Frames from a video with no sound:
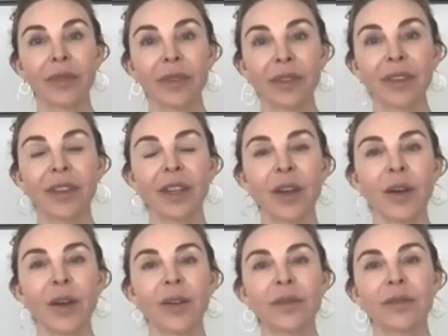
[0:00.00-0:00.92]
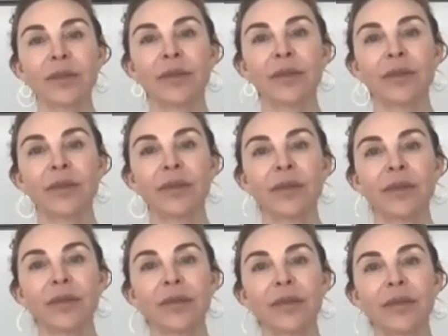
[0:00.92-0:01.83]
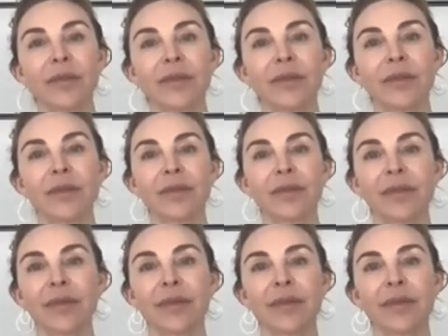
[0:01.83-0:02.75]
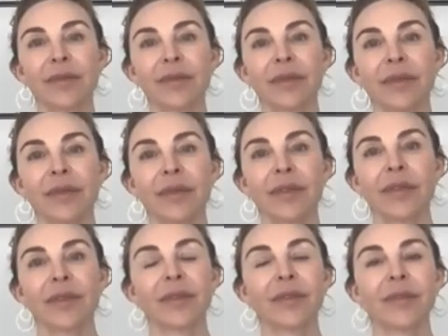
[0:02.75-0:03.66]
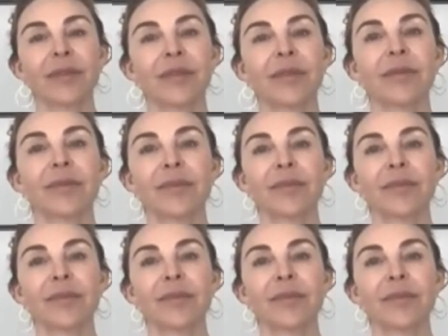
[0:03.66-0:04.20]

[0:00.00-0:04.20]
No words are spoken by the person on screen.